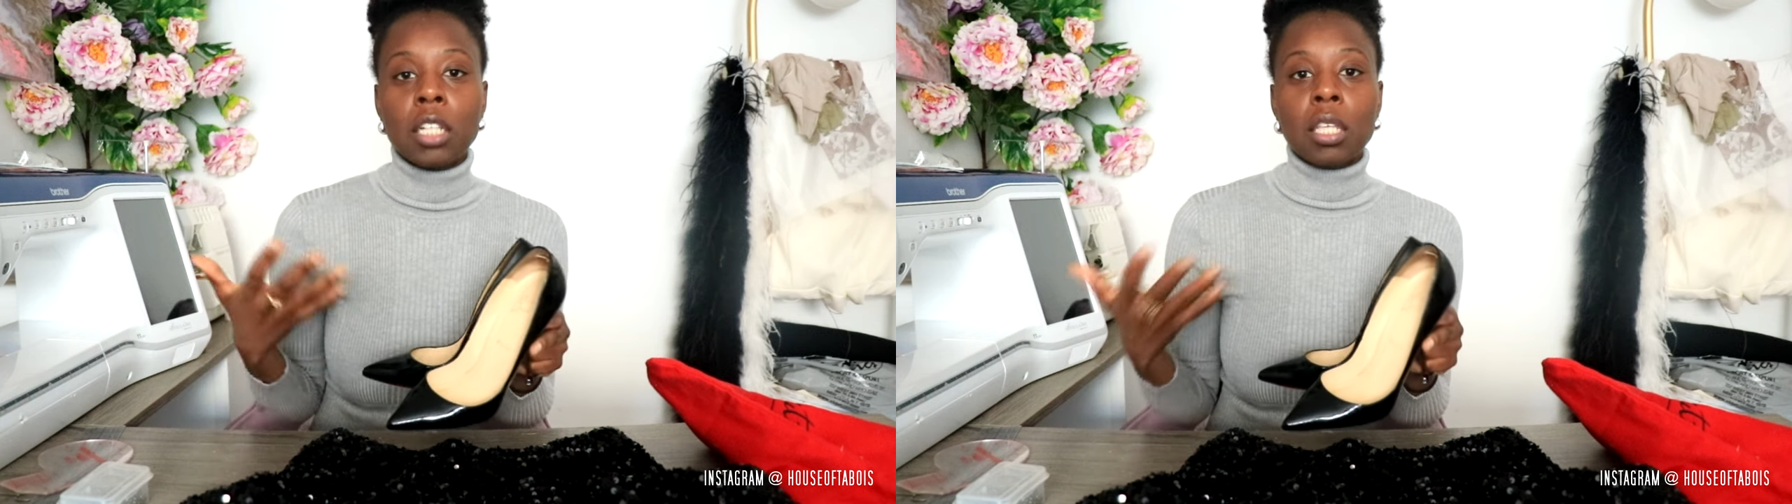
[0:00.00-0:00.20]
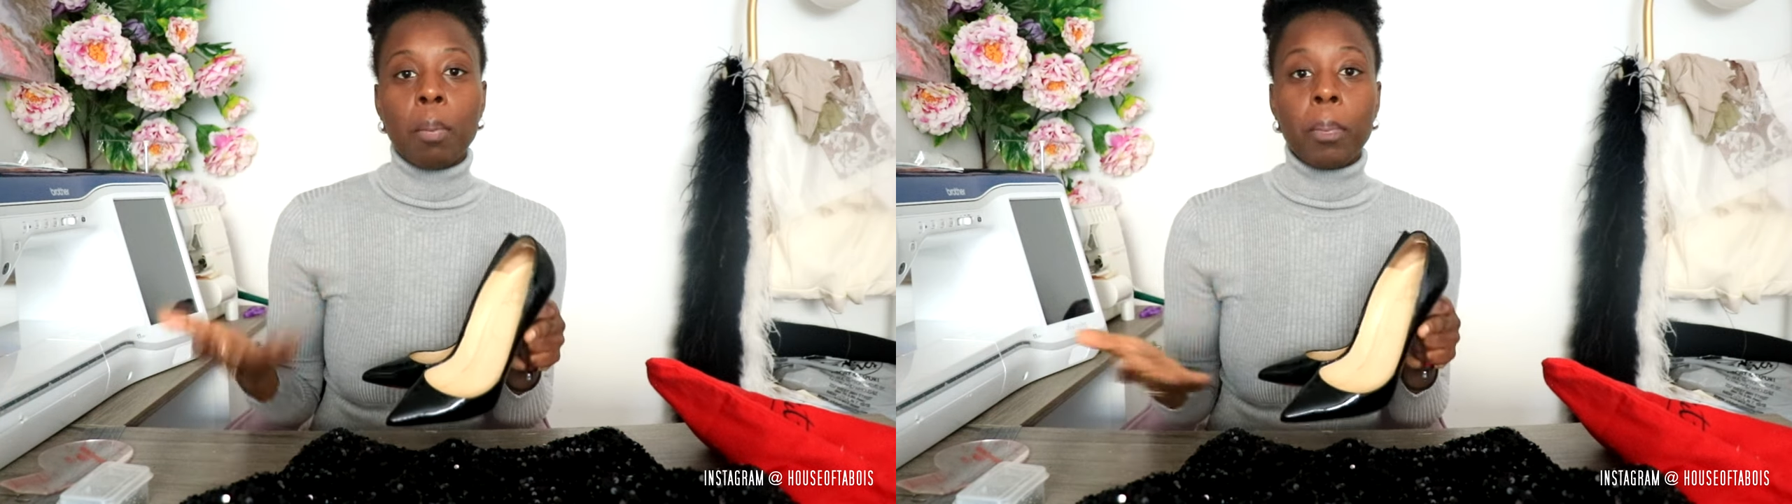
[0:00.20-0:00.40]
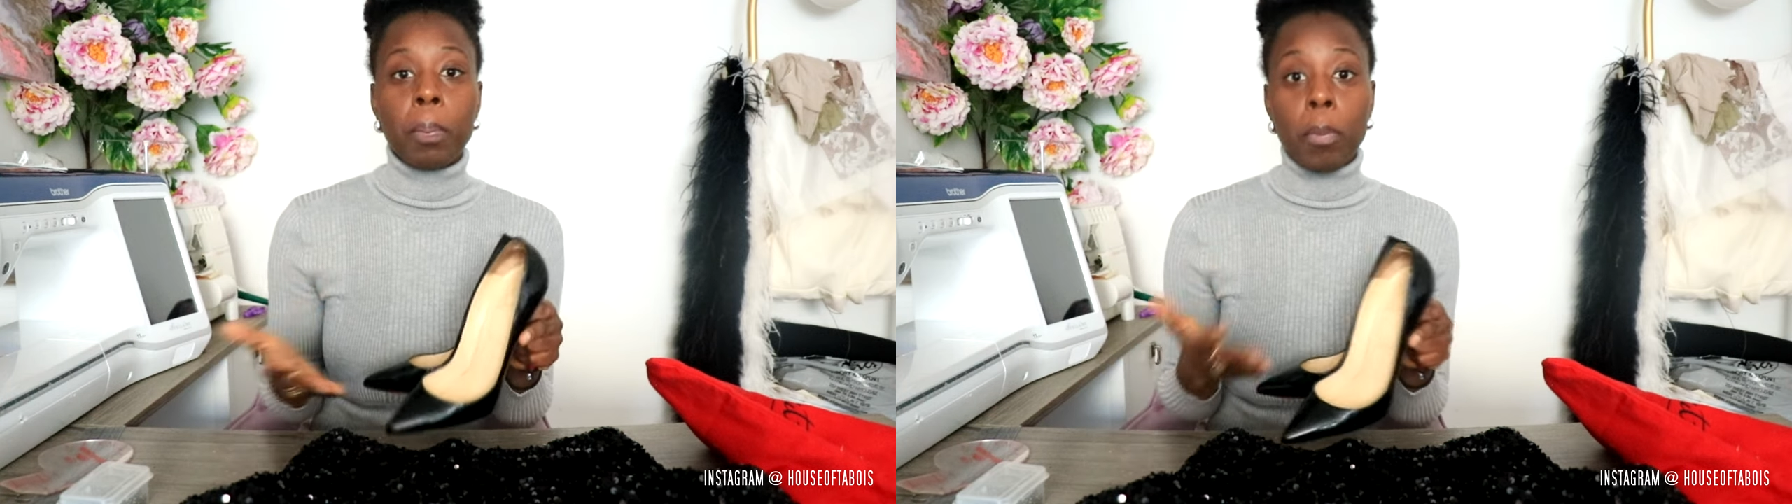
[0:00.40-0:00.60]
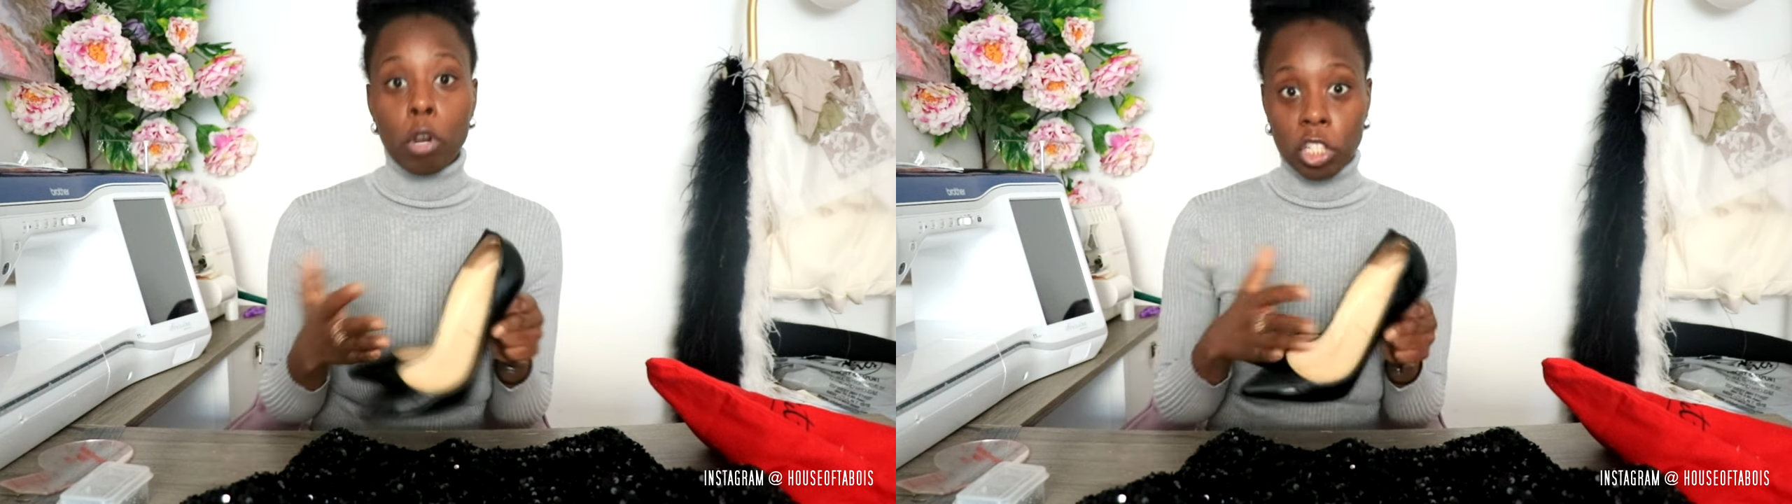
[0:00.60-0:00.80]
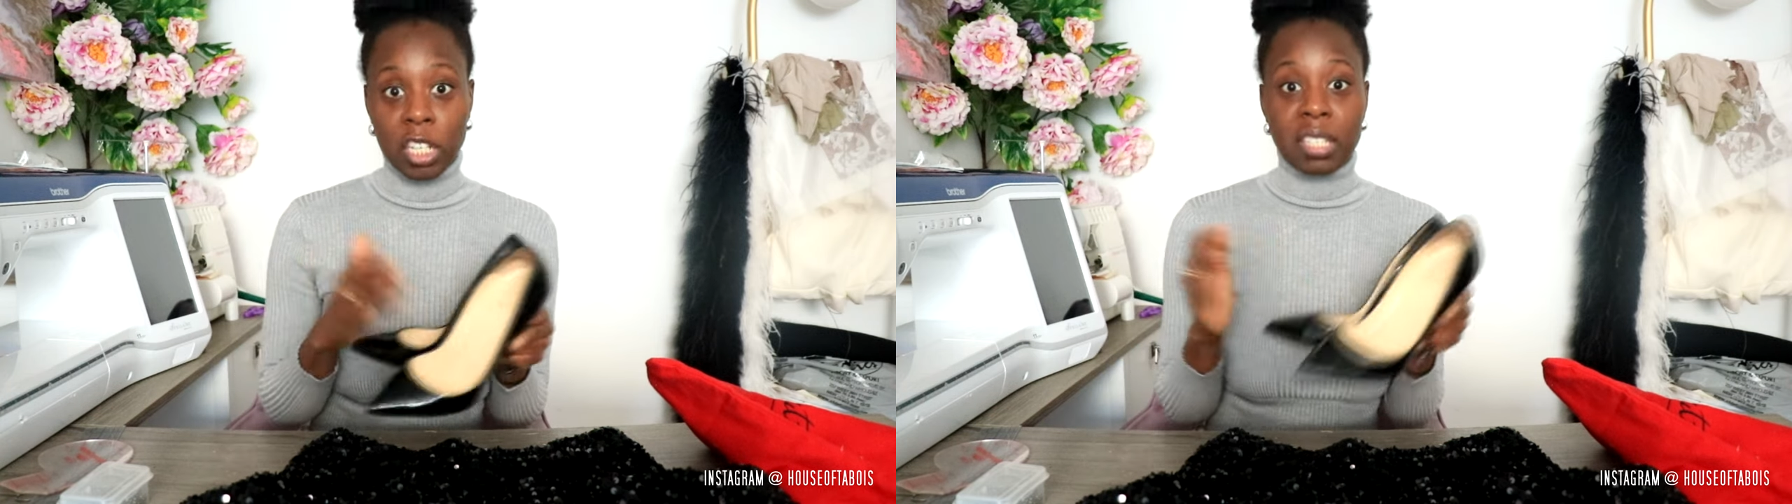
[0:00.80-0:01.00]
to
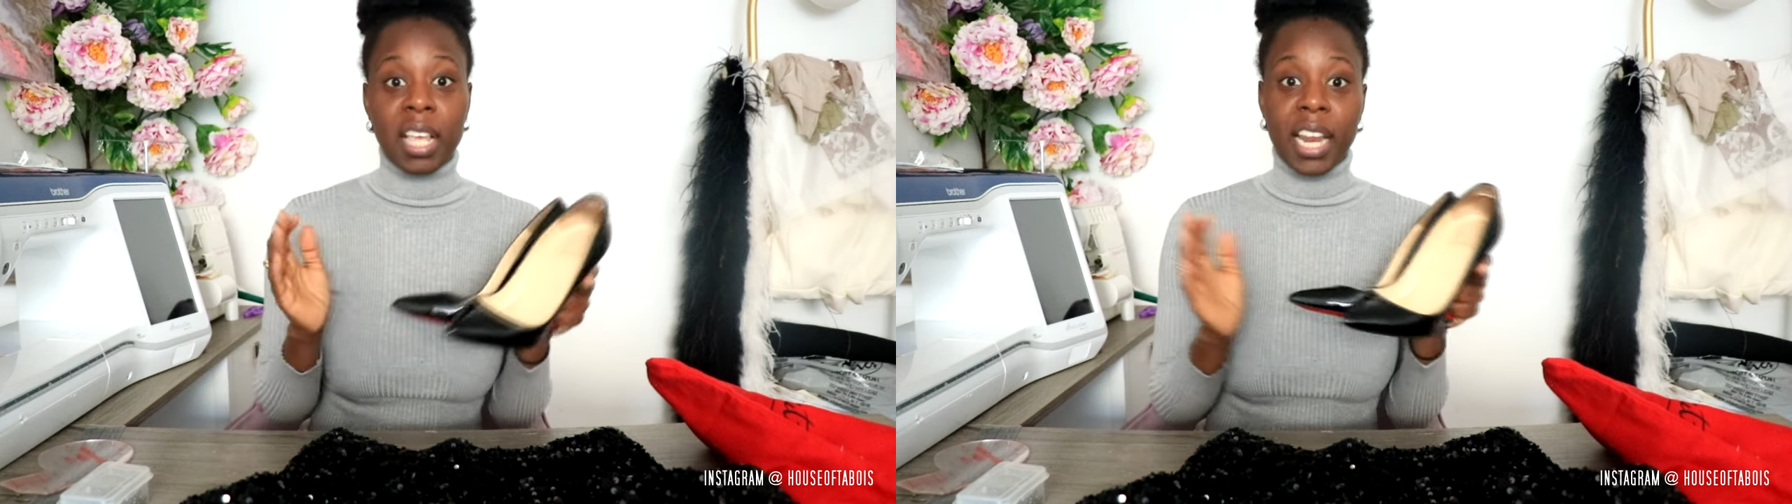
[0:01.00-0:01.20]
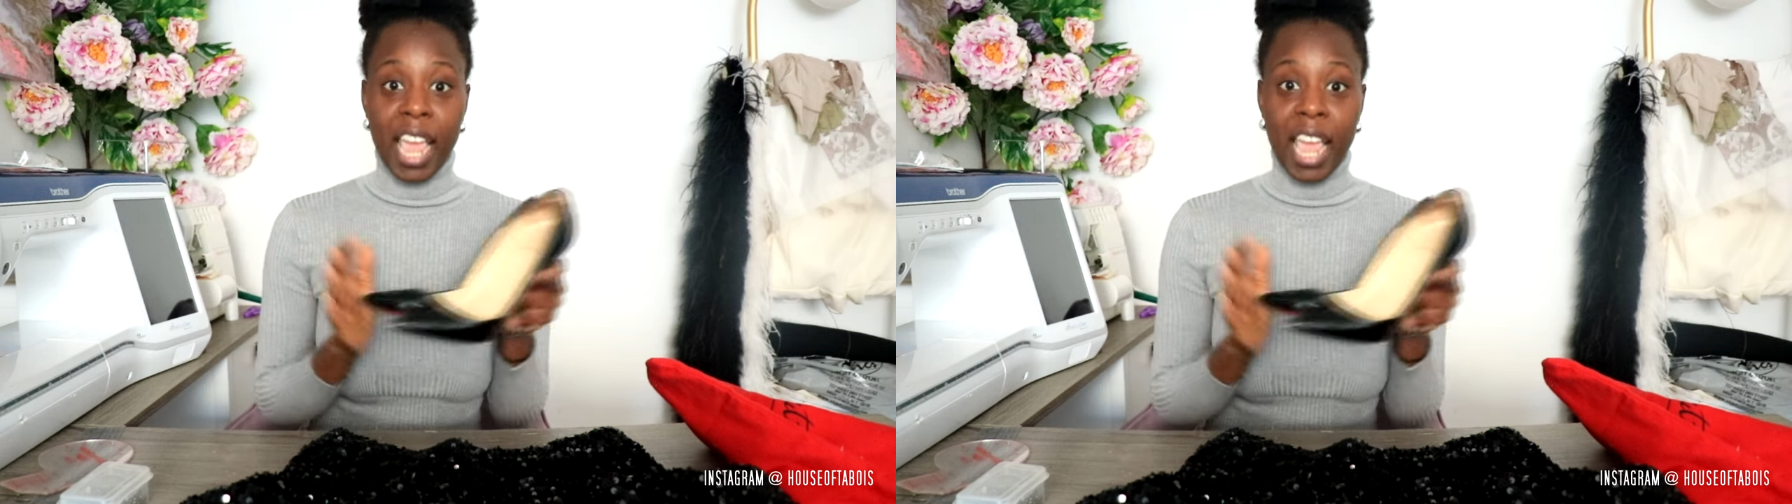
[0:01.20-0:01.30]
purchase an